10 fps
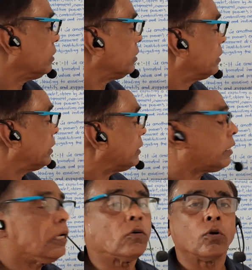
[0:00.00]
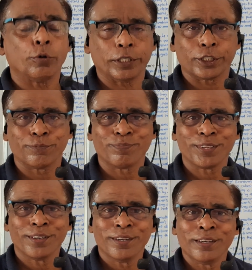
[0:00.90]
settled colonies.
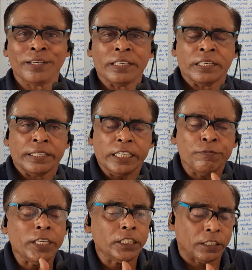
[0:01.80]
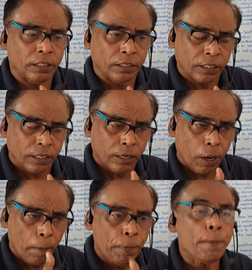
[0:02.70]
It means the
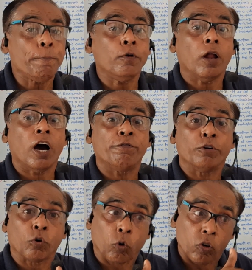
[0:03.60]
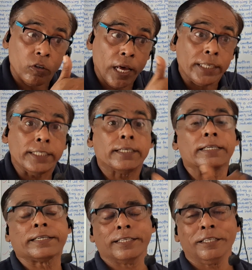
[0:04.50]
people of colonizing
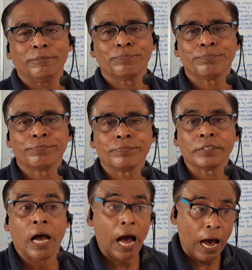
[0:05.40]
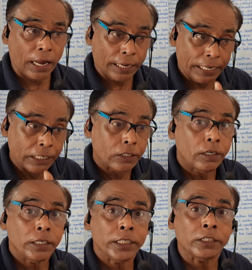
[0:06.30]
country are
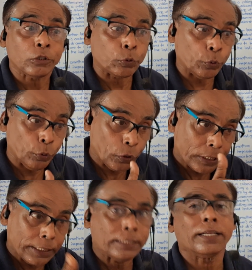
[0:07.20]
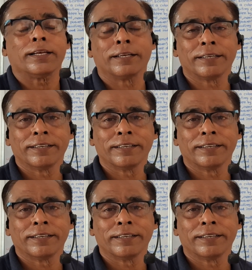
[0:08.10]
encouraged to settle